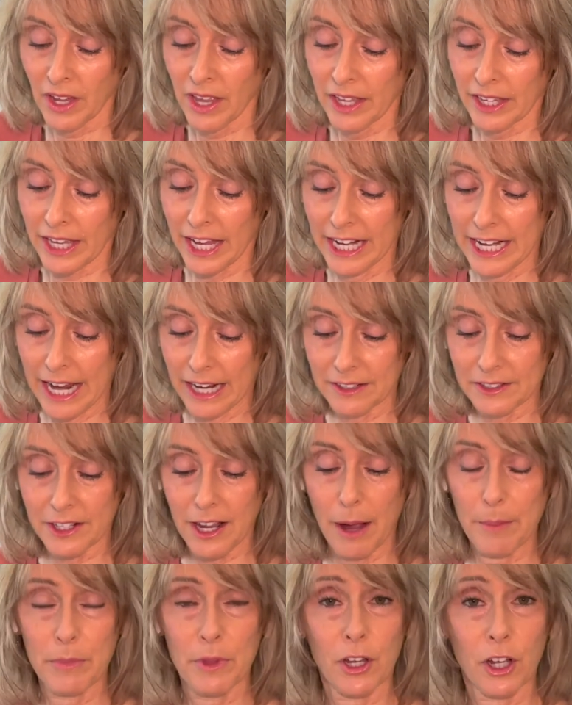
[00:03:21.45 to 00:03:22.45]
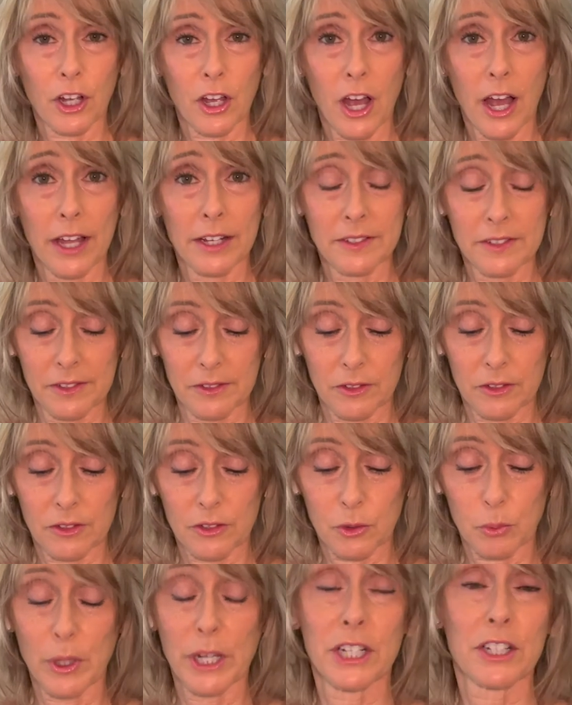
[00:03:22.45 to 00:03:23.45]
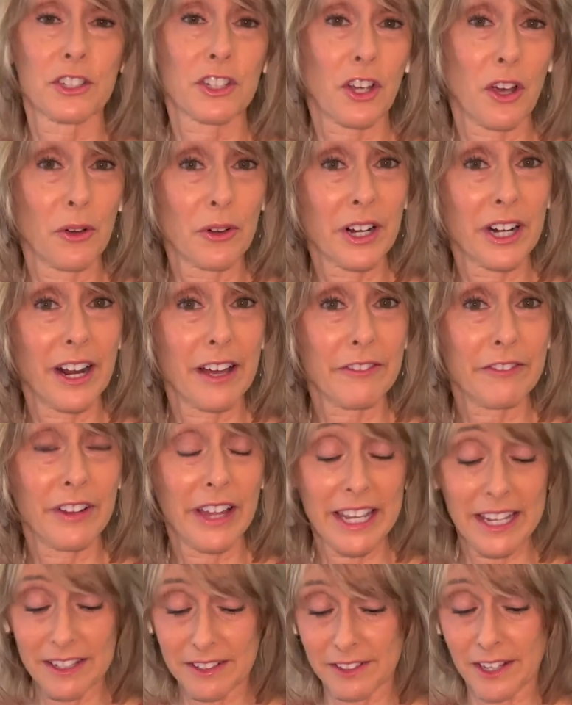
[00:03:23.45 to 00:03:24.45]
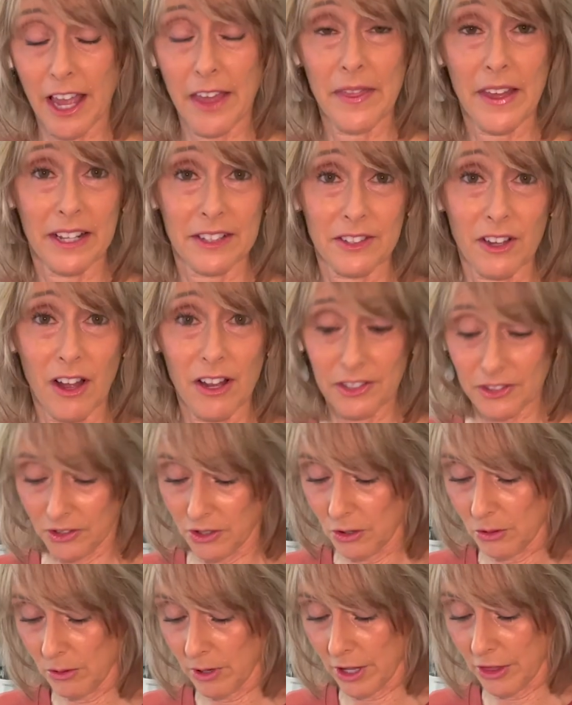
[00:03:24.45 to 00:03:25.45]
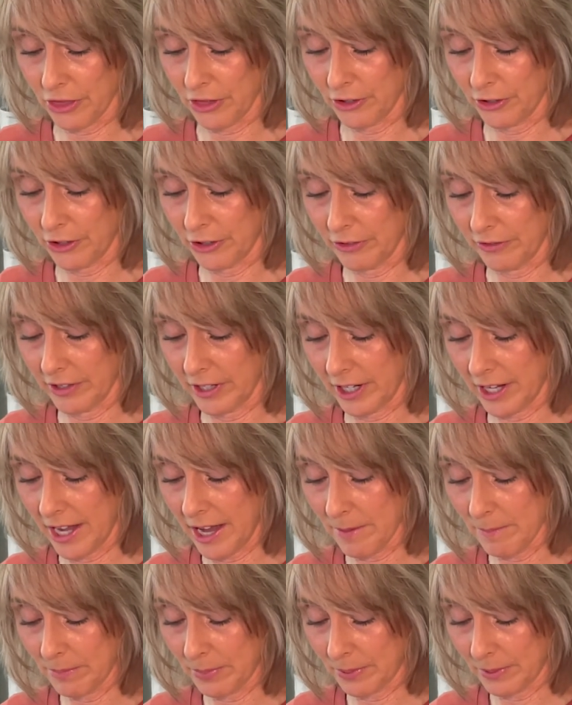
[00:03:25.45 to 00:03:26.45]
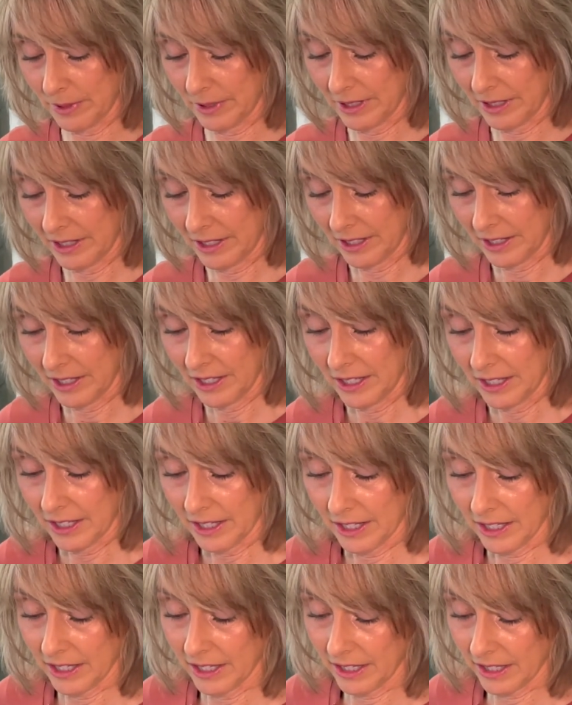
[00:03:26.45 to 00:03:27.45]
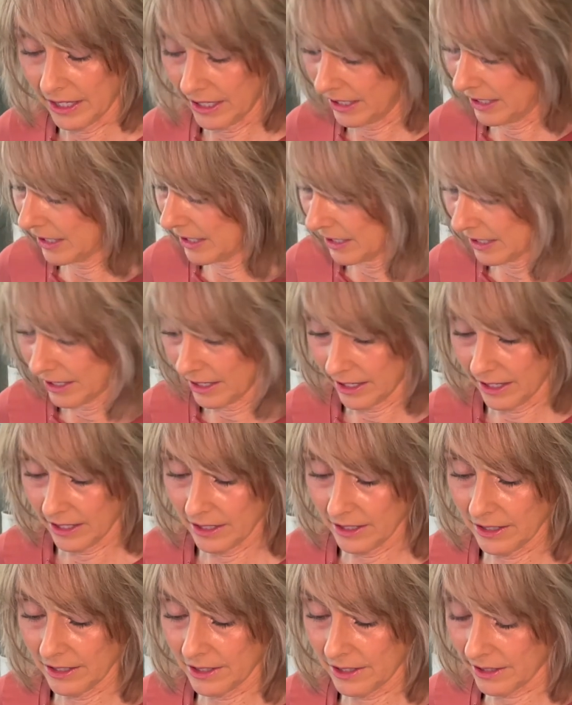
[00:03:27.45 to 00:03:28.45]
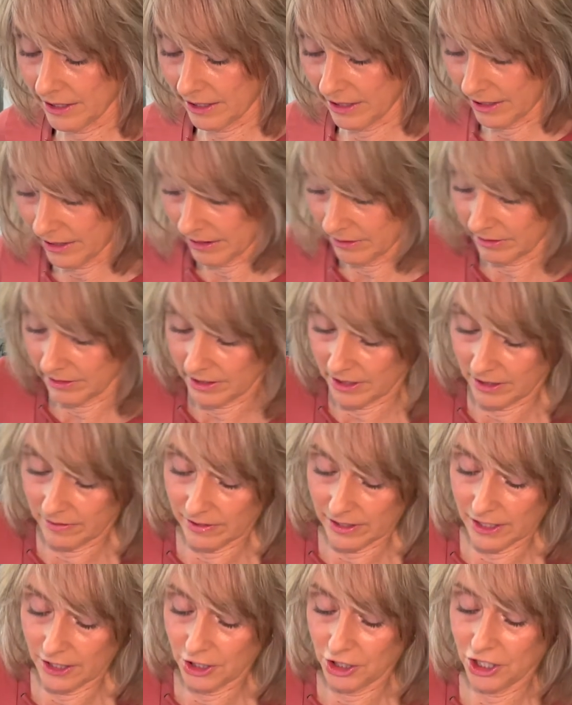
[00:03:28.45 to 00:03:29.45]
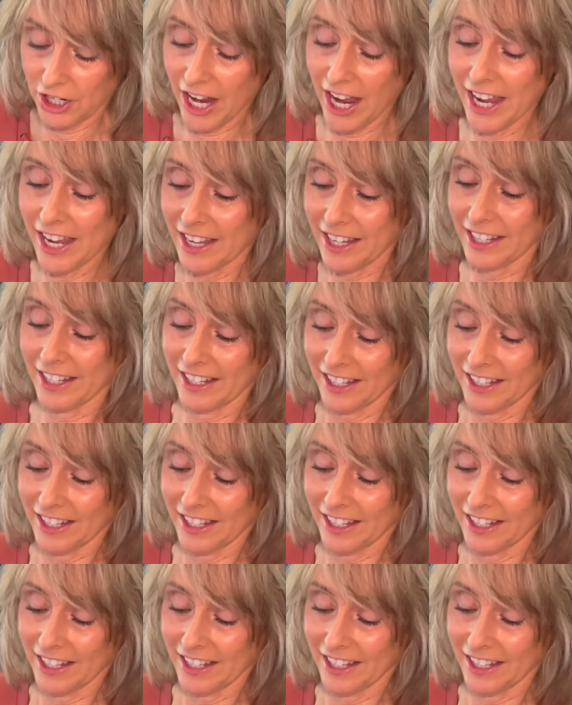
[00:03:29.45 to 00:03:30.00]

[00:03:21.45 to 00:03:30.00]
Okay, next come the unsweetened coconut flakes, and that's also 1/3 of a cup. And give it a shake.